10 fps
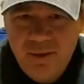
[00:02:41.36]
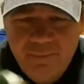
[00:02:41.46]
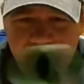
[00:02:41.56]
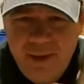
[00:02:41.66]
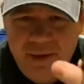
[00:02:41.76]

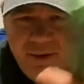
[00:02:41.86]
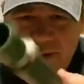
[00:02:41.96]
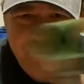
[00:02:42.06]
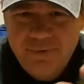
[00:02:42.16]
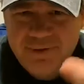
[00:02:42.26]
My
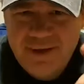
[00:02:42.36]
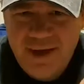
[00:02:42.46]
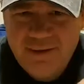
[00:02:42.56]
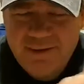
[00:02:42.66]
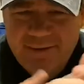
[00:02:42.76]
internet was
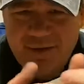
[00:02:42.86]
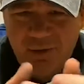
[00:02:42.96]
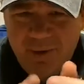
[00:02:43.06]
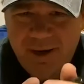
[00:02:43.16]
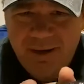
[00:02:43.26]
acting
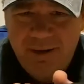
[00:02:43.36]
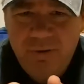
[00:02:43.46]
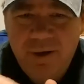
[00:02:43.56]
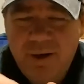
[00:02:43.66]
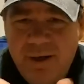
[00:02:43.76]
stupid. I got
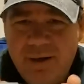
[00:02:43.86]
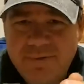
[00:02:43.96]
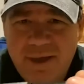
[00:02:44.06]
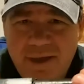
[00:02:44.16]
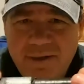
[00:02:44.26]
low internet and I was
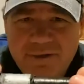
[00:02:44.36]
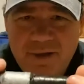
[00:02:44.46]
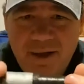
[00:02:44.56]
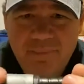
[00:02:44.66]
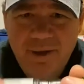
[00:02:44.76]
kind of
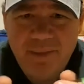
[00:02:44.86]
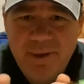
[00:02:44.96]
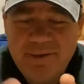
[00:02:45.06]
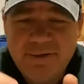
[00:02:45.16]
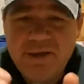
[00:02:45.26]
distracted by the
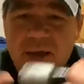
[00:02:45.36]
message.